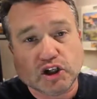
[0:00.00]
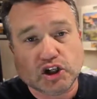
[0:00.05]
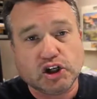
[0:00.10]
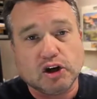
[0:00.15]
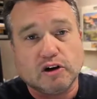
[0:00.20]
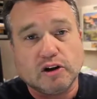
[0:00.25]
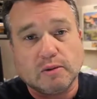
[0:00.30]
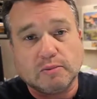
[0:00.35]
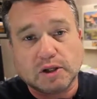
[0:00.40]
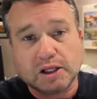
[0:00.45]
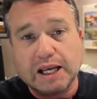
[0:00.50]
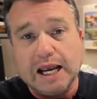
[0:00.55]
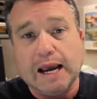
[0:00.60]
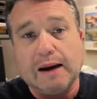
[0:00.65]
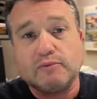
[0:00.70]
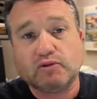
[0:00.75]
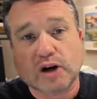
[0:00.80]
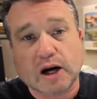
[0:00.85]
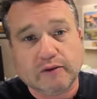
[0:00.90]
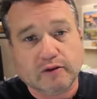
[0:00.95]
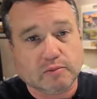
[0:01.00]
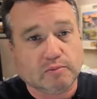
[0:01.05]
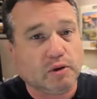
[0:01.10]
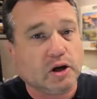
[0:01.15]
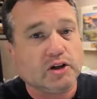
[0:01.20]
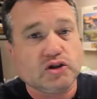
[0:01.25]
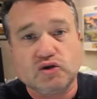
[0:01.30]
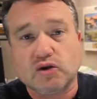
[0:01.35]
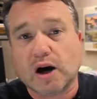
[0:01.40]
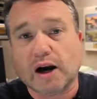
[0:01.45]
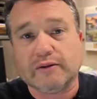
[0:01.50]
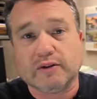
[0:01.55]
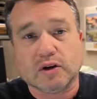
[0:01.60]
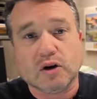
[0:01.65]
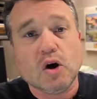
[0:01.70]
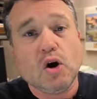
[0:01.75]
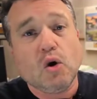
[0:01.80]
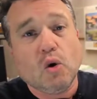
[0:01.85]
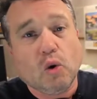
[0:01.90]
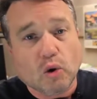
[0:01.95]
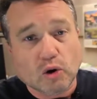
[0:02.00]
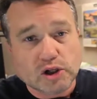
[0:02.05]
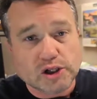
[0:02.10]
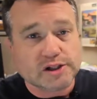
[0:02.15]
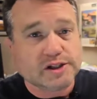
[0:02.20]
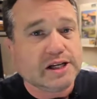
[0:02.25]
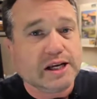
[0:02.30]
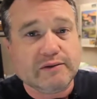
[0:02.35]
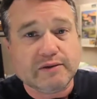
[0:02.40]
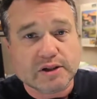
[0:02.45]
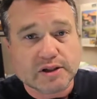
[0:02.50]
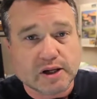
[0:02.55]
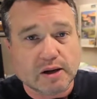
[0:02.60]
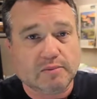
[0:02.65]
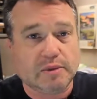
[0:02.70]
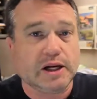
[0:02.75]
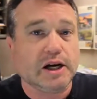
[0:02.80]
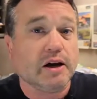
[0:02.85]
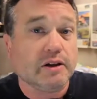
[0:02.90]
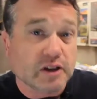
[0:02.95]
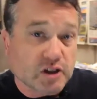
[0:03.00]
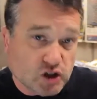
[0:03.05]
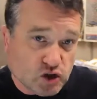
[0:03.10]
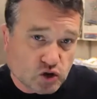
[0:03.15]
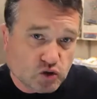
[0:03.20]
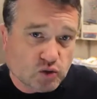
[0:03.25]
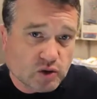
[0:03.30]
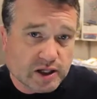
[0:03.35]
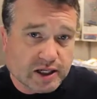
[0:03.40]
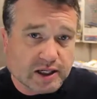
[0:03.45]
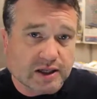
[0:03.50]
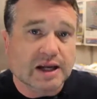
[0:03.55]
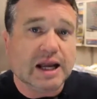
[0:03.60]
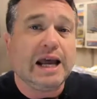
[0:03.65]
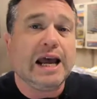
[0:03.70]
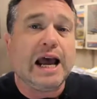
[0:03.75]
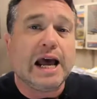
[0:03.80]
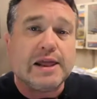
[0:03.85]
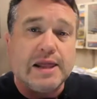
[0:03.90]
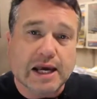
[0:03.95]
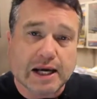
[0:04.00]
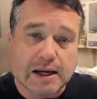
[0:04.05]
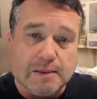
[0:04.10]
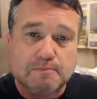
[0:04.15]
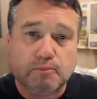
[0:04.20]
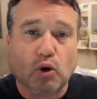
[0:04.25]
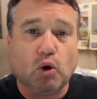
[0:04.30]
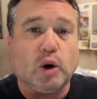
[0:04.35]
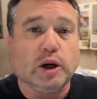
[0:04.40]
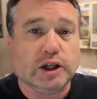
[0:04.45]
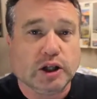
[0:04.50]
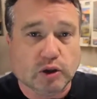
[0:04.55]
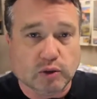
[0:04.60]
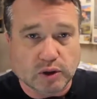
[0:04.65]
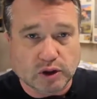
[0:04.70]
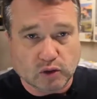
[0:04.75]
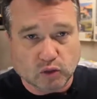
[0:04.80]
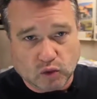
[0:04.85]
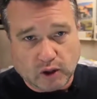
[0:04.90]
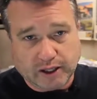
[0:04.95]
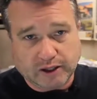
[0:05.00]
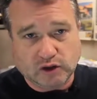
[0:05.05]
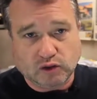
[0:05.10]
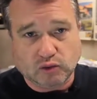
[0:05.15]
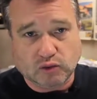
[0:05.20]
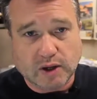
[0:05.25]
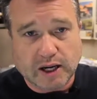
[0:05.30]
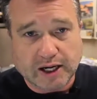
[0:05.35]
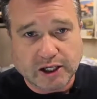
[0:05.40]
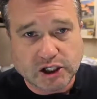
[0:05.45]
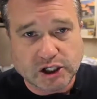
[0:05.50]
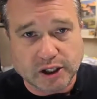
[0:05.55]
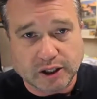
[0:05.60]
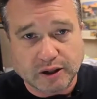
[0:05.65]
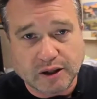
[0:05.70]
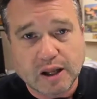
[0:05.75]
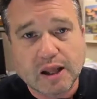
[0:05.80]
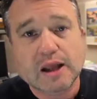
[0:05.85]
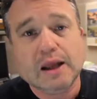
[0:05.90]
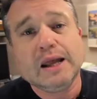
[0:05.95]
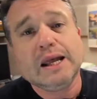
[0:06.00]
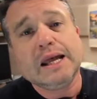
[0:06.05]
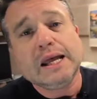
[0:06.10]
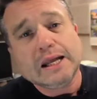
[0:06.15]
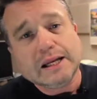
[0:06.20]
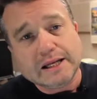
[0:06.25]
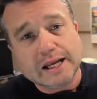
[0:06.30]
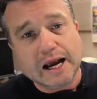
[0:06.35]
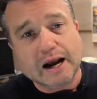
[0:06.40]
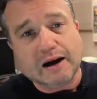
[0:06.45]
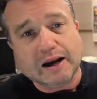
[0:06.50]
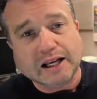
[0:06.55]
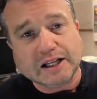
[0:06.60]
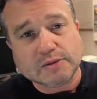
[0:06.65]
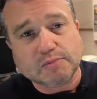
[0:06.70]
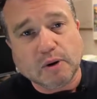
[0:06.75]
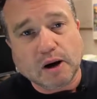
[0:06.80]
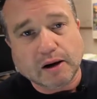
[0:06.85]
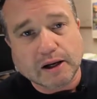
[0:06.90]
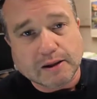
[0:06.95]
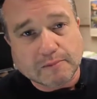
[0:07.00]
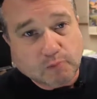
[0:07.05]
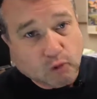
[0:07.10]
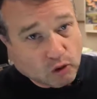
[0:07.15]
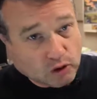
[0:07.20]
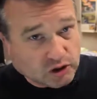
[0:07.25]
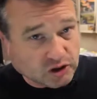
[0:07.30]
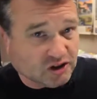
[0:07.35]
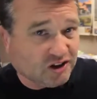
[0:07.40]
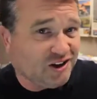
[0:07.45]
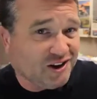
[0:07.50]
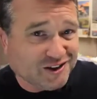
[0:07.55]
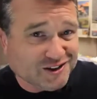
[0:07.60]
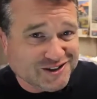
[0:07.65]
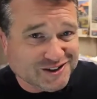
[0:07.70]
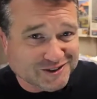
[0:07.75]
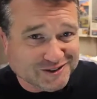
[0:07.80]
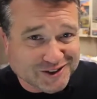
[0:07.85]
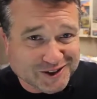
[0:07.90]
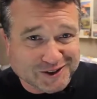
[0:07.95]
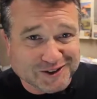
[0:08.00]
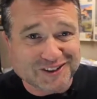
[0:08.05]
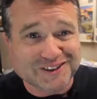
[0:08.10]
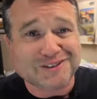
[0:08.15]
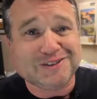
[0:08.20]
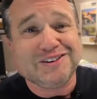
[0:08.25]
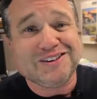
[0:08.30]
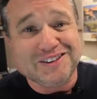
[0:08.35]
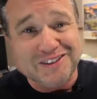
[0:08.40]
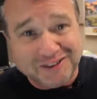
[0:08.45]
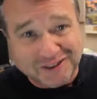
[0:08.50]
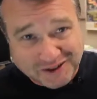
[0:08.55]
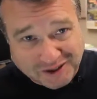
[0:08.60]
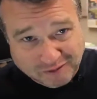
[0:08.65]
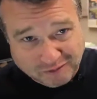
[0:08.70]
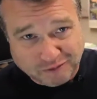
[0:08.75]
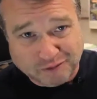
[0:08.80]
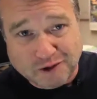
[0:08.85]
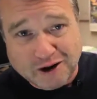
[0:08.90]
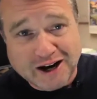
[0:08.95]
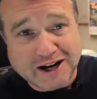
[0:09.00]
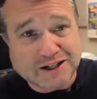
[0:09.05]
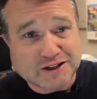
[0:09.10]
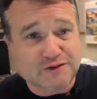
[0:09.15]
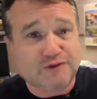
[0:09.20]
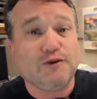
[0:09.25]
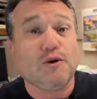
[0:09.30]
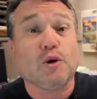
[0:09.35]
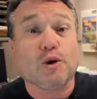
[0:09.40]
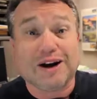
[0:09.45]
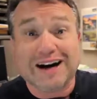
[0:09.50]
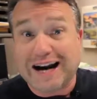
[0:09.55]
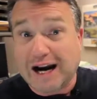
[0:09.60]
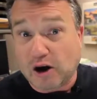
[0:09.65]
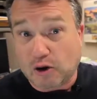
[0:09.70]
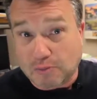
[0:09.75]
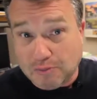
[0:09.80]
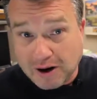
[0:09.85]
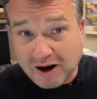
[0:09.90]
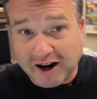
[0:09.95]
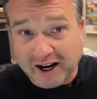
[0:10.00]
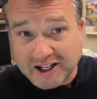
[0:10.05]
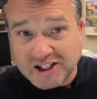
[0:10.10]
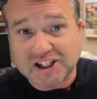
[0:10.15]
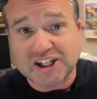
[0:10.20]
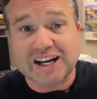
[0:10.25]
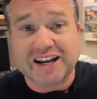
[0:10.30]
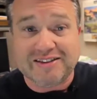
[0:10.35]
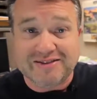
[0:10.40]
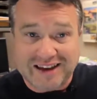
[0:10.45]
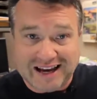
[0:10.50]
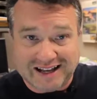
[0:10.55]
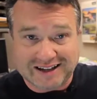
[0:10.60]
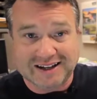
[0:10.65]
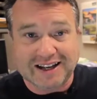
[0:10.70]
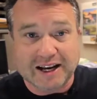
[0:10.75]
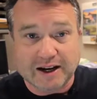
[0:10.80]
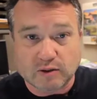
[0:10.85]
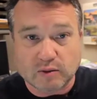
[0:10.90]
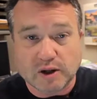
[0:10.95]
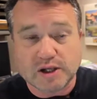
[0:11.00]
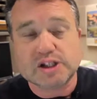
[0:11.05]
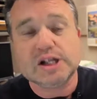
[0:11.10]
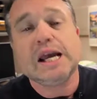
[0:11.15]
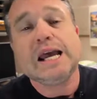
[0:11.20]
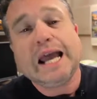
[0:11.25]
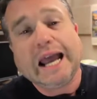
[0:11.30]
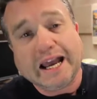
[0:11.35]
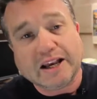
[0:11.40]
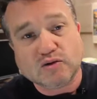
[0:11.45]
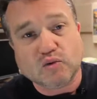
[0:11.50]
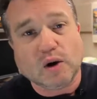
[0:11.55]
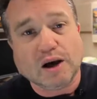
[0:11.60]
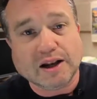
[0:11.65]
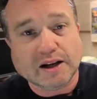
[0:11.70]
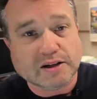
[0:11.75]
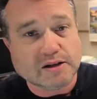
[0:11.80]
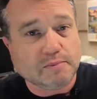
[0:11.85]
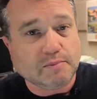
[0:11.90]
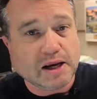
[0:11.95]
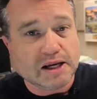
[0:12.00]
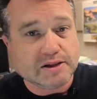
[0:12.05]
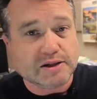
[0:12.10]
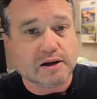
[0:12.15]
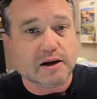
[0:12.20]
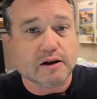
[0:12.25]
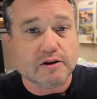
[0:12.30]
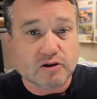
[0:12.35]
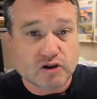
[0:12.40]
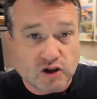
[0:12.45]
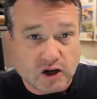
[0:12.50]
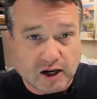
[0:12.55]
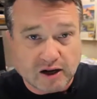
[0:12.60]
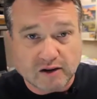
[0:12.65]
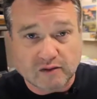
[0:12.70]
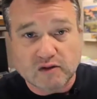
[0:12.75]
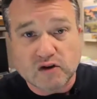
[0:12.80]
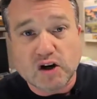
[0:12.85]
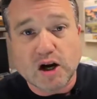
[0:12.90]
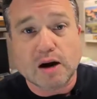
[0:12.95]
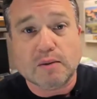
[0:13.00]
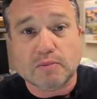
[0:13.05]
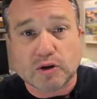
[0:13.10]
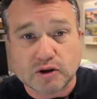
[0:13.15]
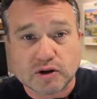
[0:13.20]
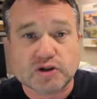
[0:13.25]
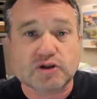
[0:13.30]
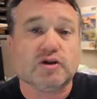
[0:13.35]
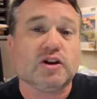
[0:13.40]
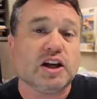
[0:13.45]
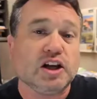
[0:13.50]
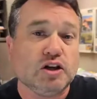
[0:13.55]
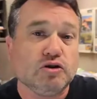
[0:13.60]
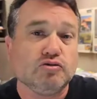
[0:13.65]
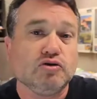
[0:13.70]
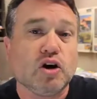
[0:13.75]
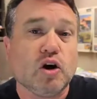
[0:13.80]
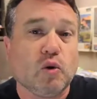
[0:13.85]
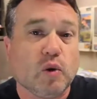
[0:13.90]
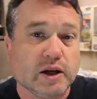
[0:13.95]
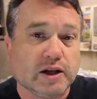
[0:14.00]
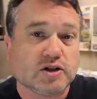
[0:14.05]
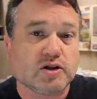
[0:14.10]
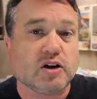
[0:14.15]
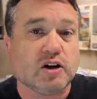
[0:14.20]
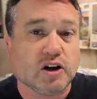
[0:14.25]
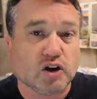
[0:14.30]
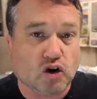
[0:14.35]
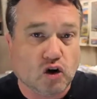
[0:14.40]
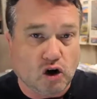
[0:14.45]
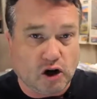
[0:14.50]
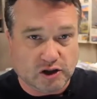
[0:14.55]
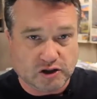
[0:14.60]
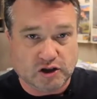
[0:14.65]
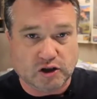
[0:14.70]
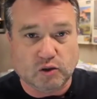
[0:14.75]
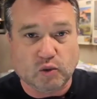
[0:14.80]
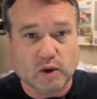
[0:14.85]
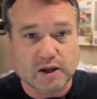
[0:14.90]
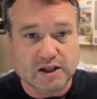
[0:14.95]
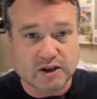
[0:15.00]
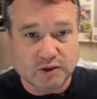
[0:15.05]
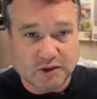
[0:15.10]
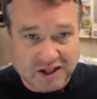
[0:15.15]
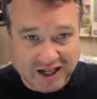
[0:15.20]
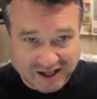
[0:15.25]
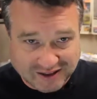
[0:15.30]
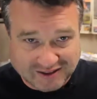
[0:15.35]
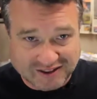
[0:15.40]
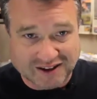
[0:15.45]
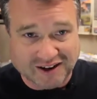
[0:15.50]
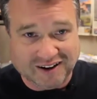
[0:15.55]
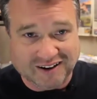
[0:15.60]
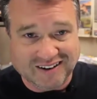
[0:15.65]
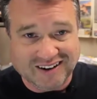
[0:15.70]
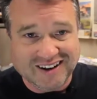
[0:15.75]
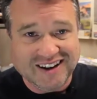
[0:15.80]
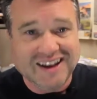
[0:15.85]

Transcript: show them to cab driver, bus driver, or just even somebody on the street, and they can point you in the right direction. Now, it's probably important to also know the phrase for how much in that language, as well as a basic understanding of numbers so that you know what it's going to cost you when you get there.